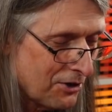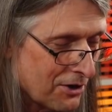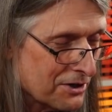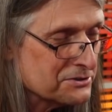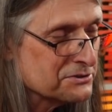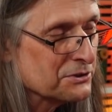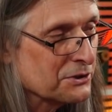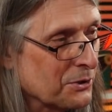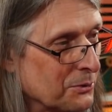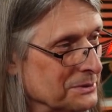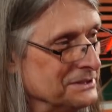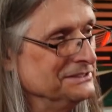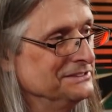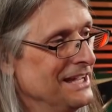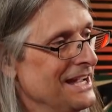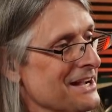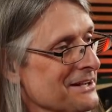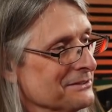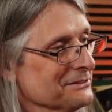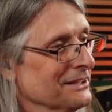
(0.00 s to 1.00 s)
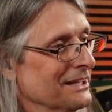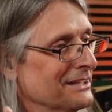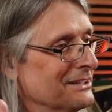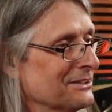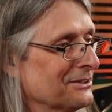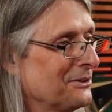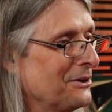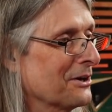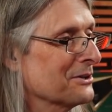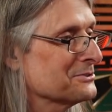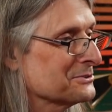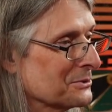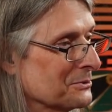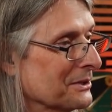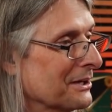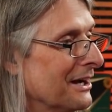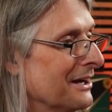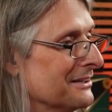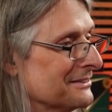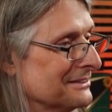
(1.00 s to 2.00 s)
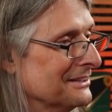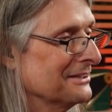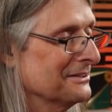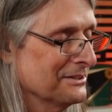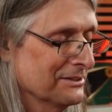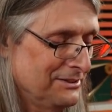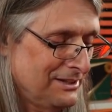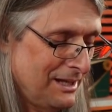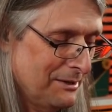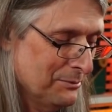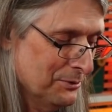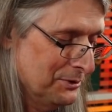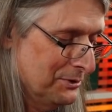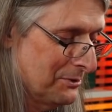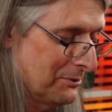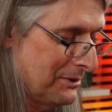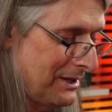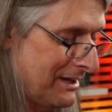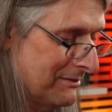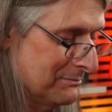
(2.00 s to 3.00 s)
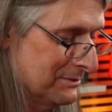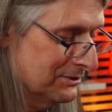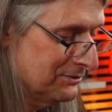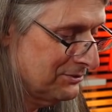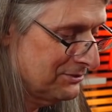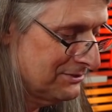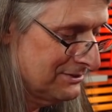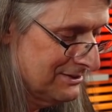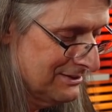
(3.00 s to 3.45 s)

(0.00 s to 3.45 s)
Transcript: cards are going down, like the cards are going on down the table, you don't have much.